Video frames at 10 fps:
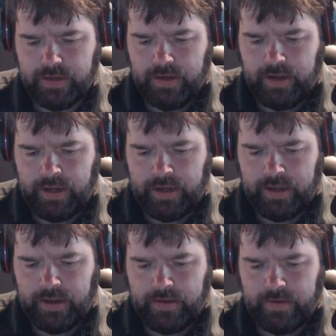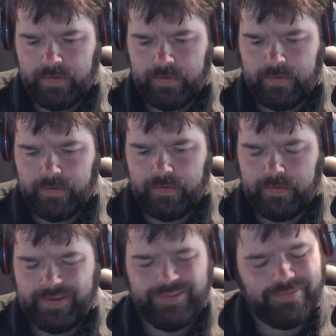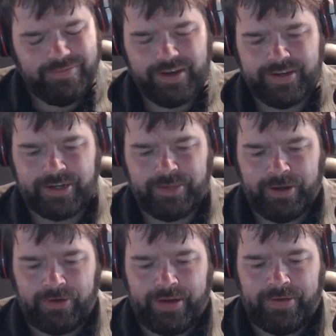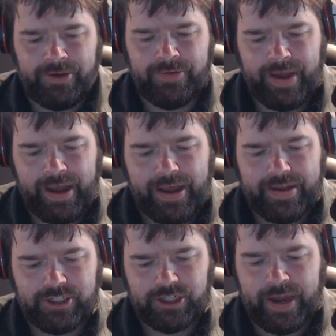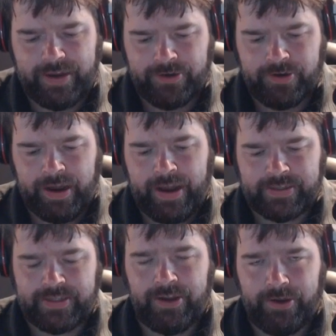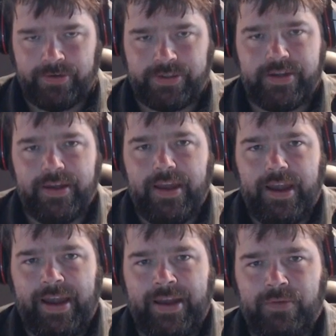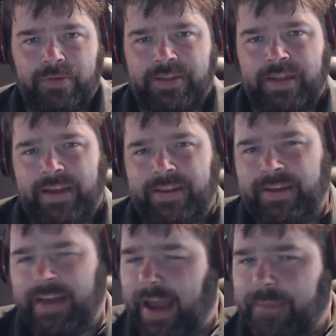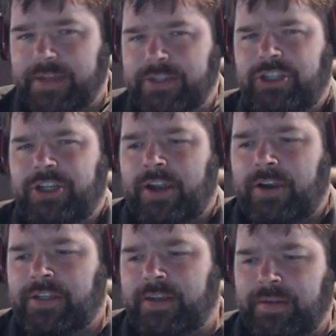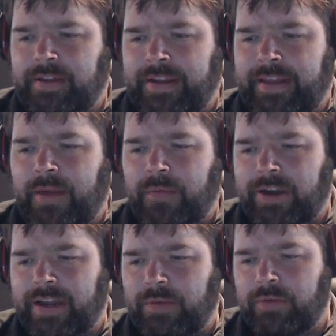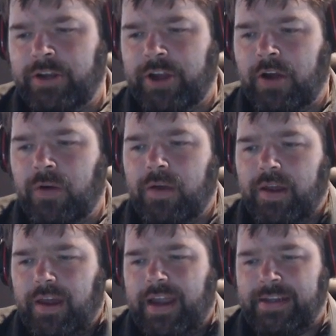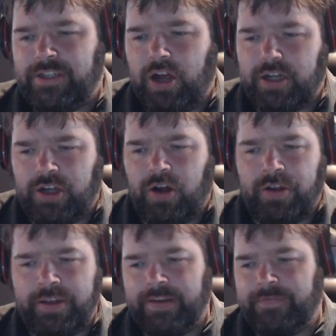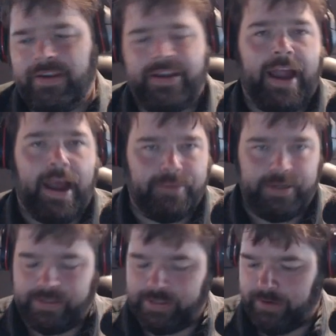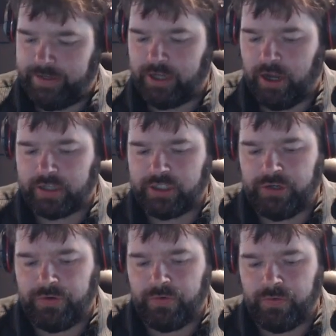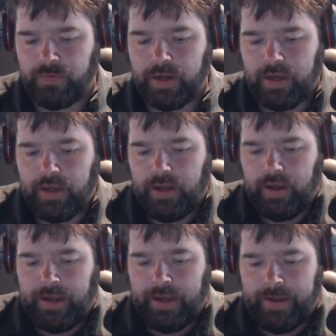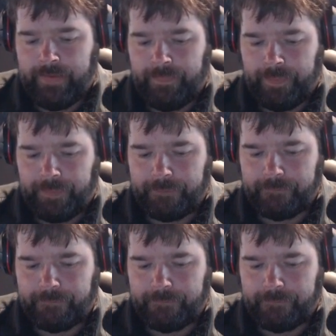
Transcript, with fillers: Uh, not a documentary. You had Shatner as the host, and it was like the captain's chair or something like that, where he would go and talk to all the different captains. So he talked to, um,